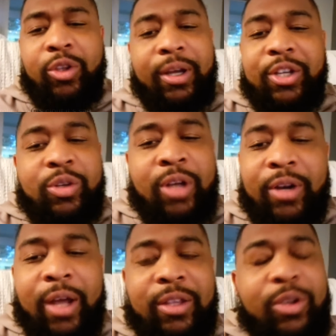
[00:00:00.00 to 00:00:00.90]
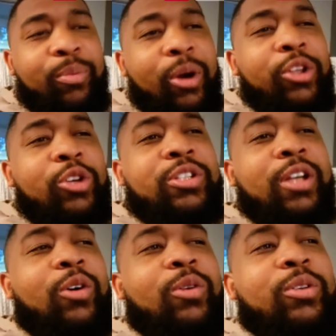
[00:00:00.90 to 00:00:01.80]
through it because you know nothing, bro. You
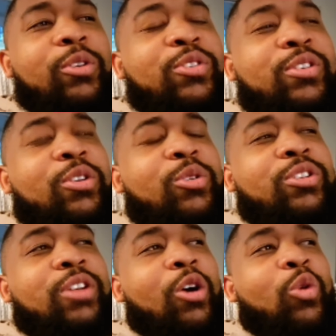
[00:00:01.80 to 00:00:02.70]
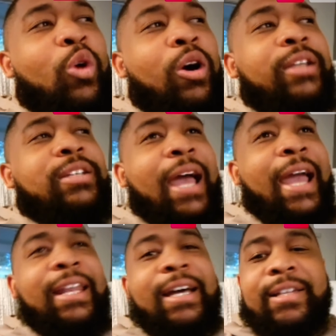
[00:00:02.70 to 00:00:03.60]
so want to
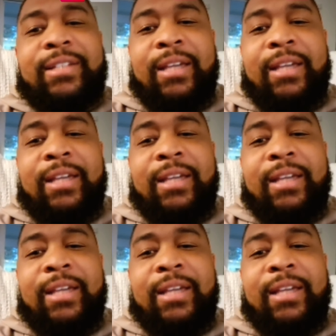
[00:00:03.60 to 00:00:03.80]
hate us.